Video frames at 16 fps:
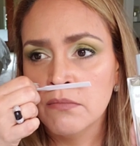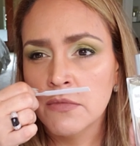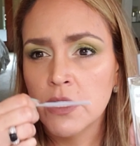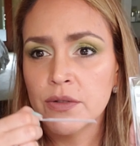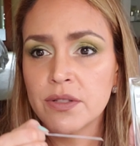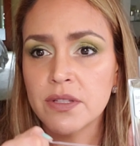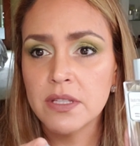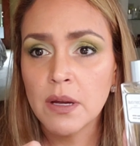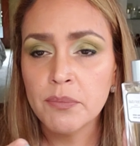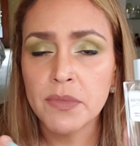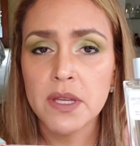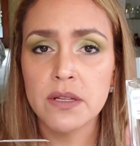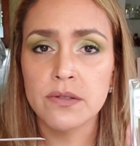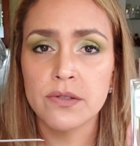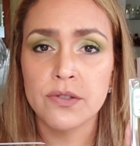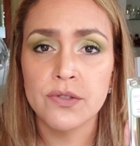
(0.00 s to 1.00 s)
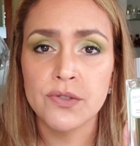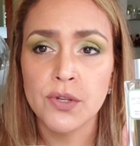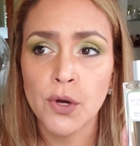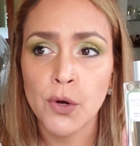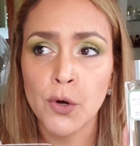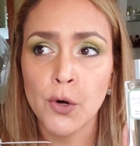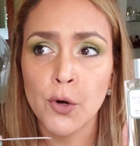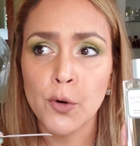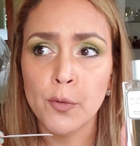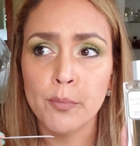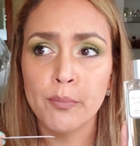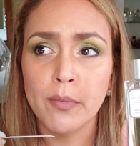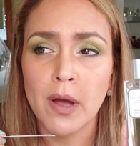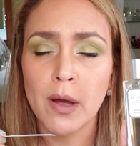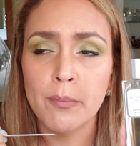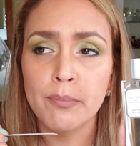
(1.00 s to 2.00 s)
There's something
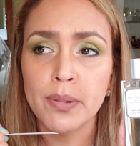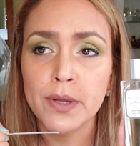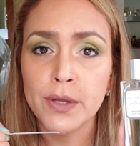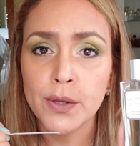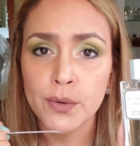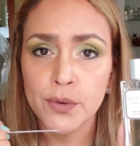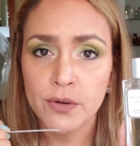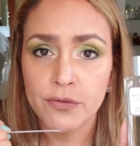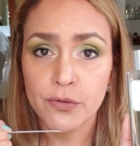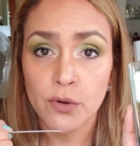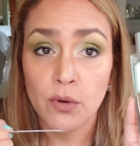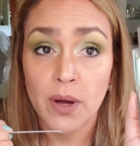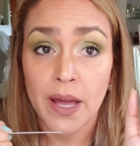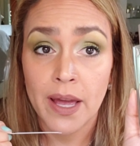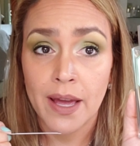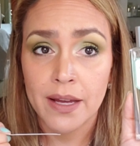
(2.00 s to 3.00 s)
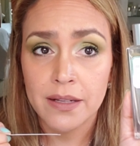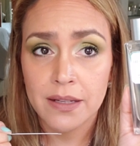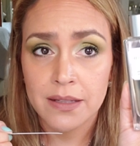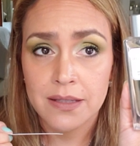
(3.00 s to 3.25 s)
so beautiful and,